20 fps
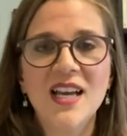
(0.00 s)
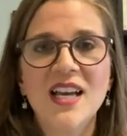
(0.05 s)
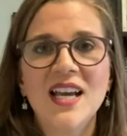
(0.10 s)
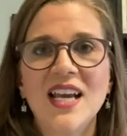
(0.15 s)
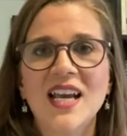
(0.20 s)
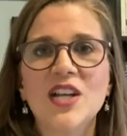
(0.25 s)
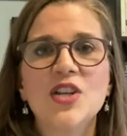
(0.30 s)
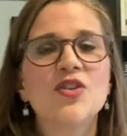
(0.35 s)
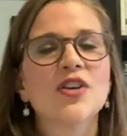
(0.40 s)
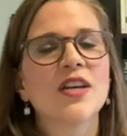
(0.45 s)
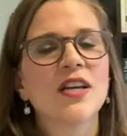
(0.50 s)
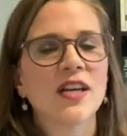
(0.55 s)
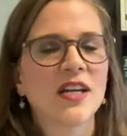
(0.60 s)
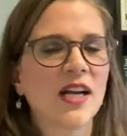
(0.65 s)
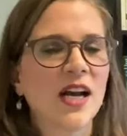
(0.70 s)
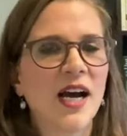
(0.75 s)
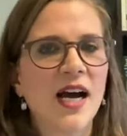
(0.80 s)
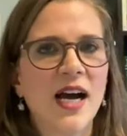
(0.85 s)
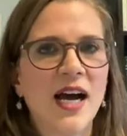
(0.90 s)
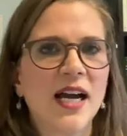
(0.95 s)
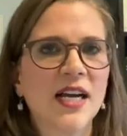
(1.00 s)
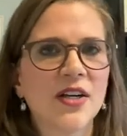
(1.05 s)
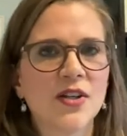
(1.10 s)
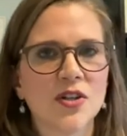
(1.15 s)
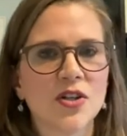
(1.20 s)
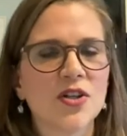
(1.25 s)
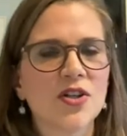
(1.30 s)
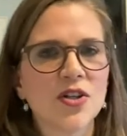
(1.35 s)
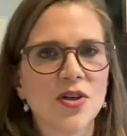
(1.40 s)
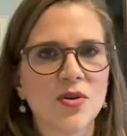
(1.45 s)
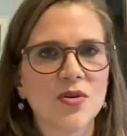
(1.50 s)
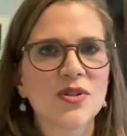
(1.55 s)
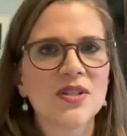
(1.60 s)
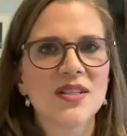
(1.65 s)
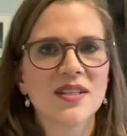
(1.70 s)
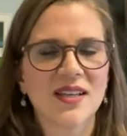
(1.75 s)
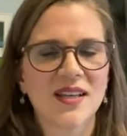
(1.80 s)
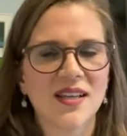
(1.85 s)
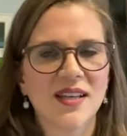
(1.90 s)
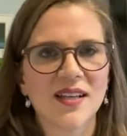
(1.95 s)
and you can get a higher dose
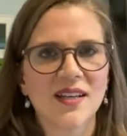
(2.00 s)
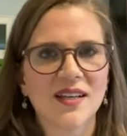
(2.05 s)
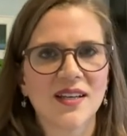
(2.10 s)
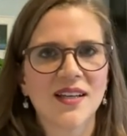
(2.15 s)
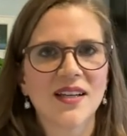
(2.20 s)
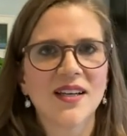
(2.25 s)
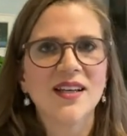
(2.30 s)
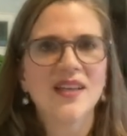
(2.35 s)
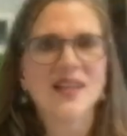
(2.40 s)
in.